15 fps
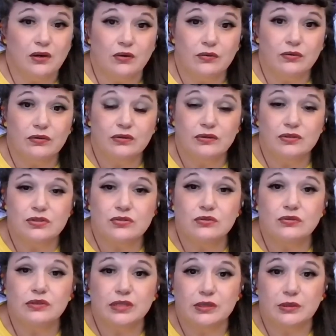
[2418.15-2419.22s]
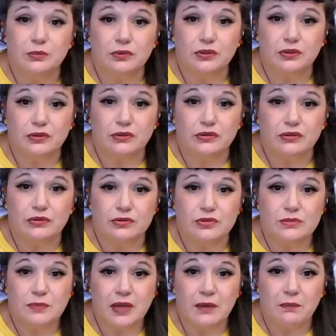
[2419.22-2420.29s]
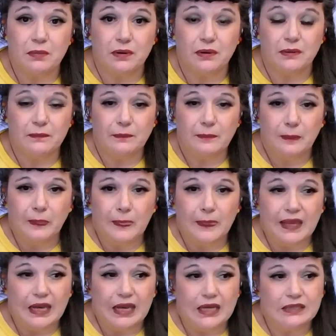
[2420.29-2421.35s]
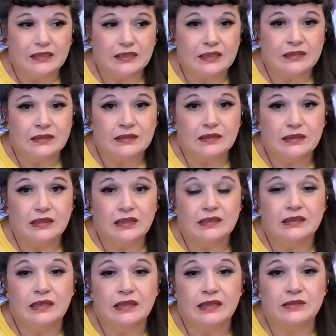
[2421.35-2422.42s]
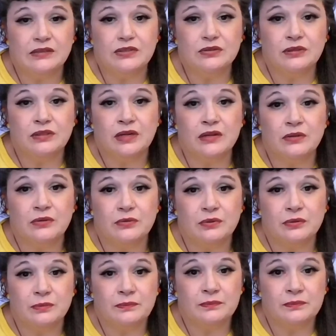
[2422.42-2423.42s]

the school yearbook or the newspaper. And then it led to another room